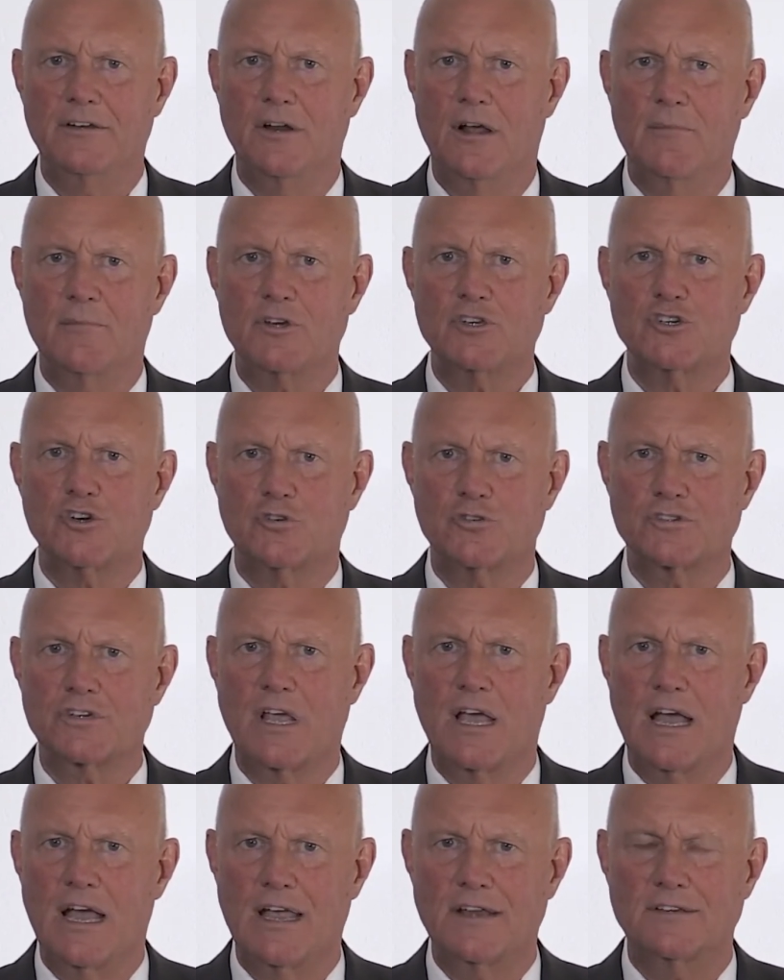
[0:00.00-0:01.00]
You know, I'm a church
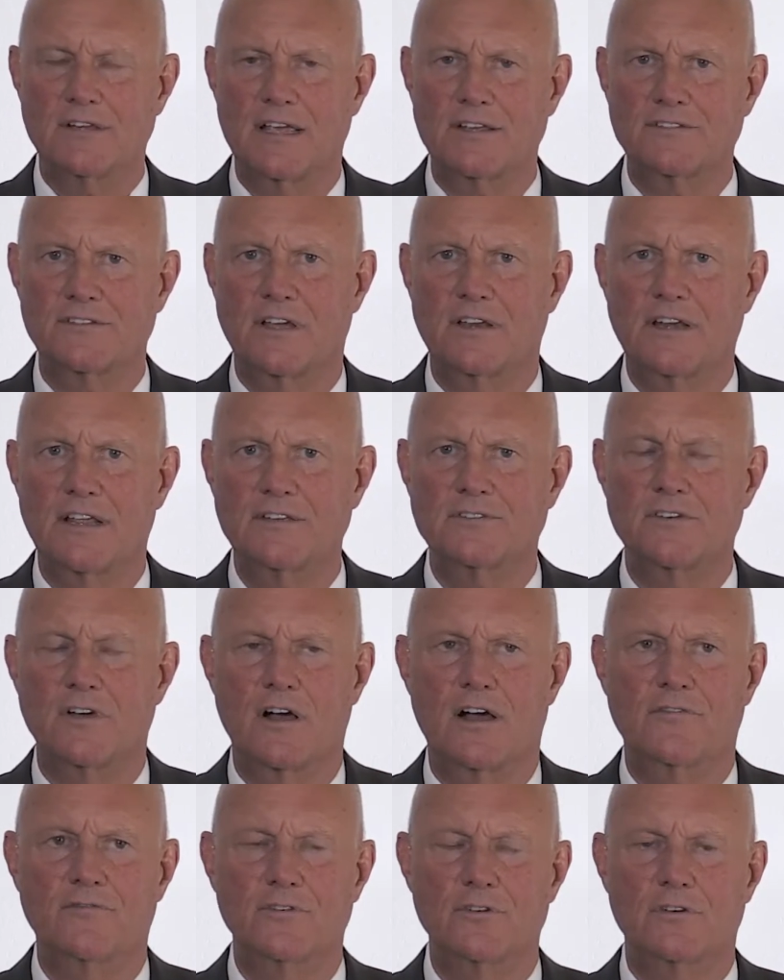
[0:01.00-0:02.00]
guy, I take Sundays
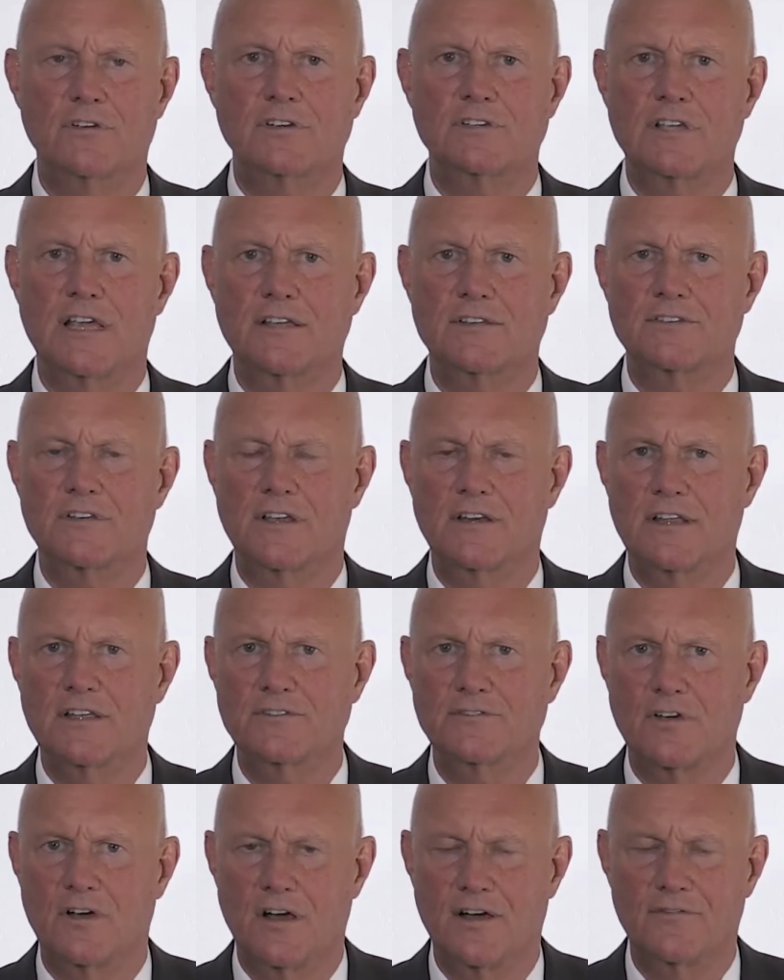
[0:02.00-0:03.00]
off. You can take
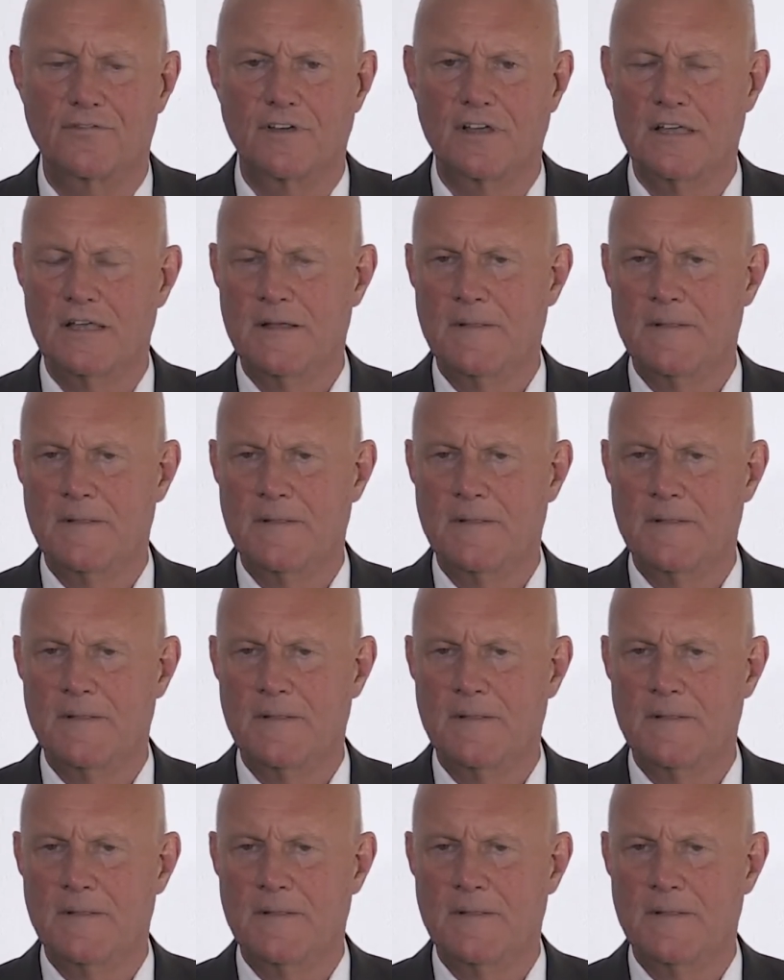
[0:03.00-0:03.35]
Sundays off.